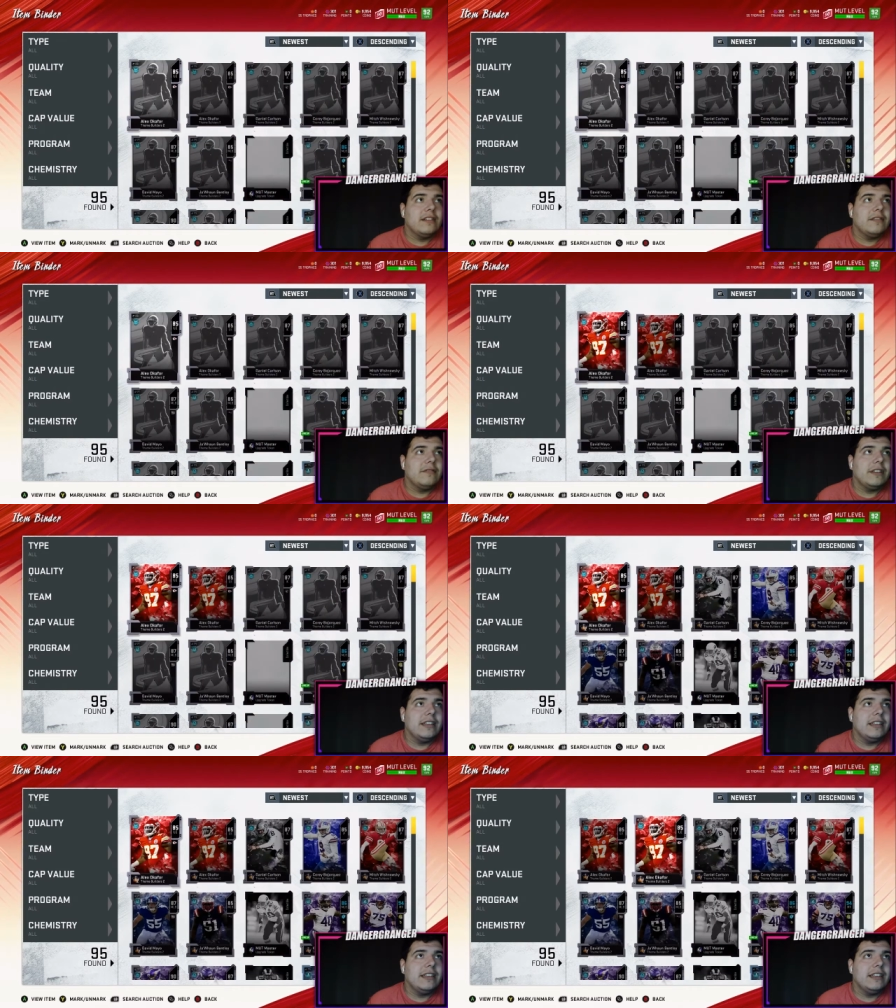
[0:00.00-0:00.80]

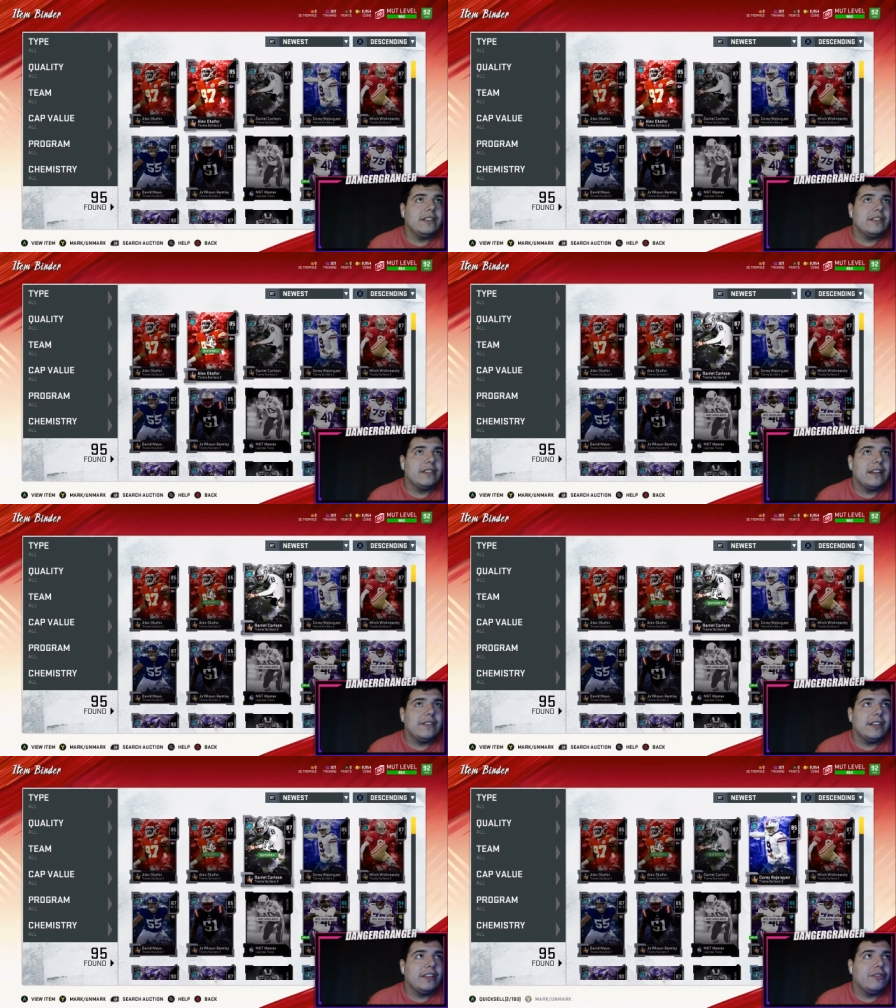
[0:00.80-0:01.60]
we don't have
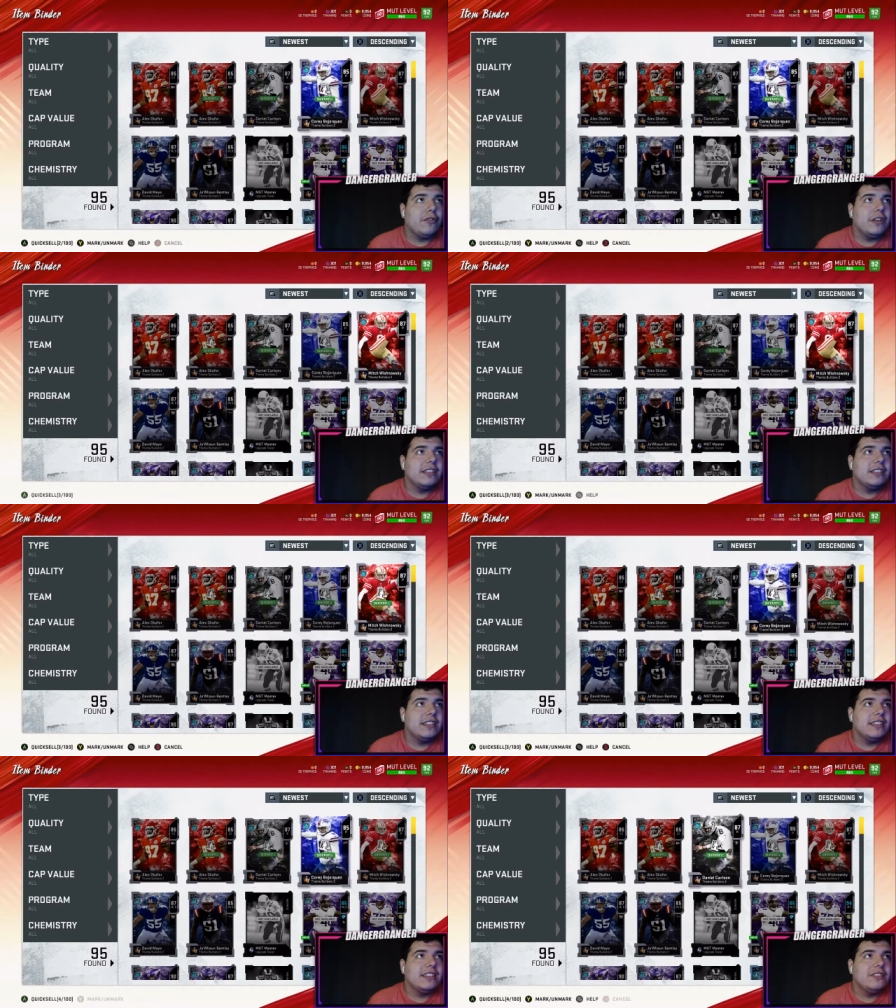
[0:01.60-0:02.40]
any coins
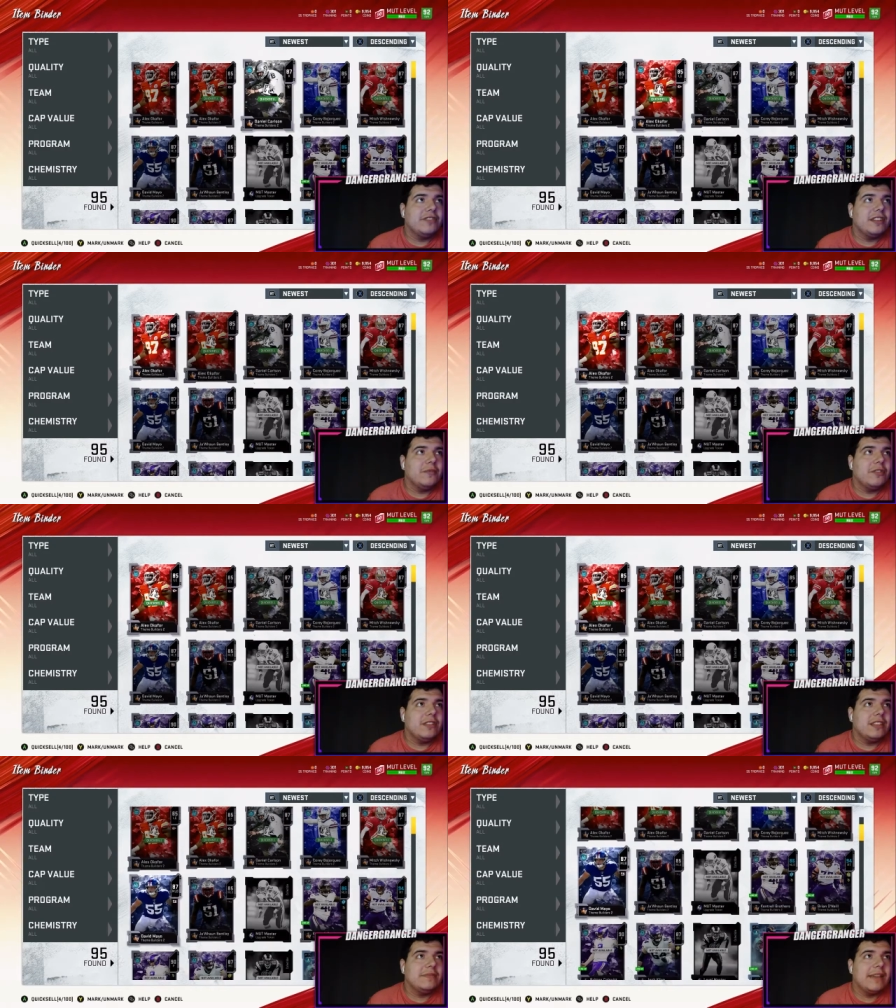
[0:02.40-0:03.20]
to do any more of
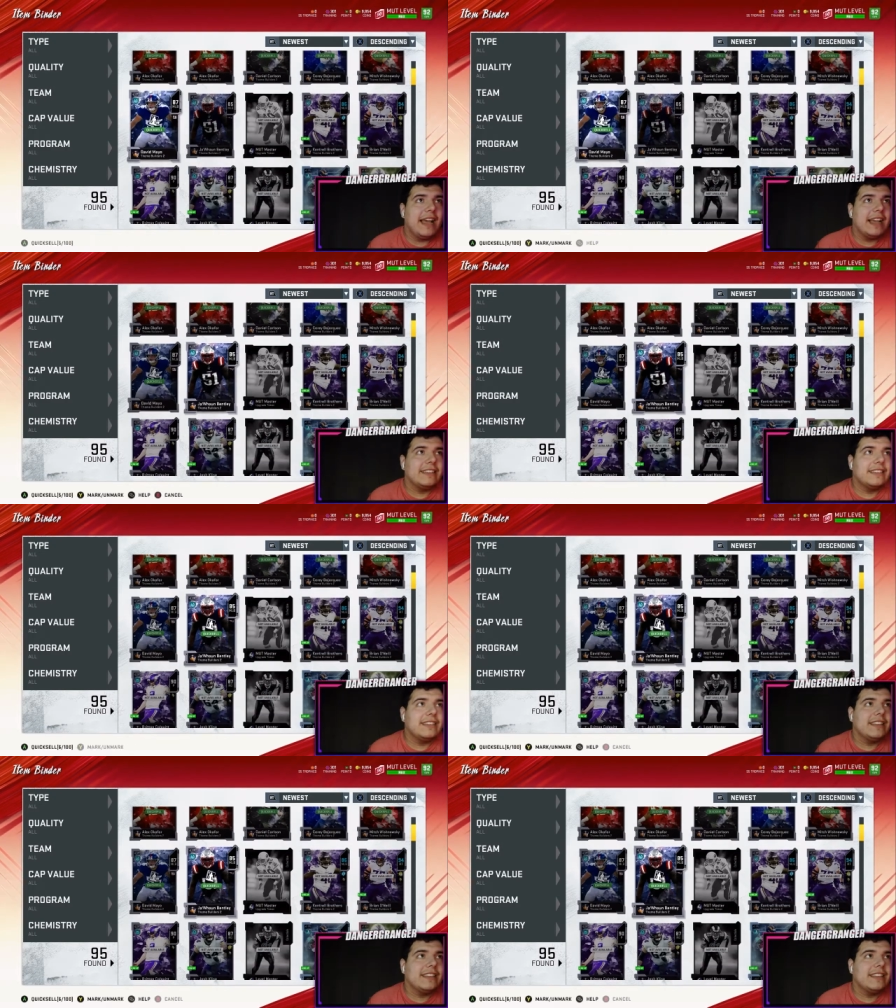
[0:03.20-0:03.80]
these packs.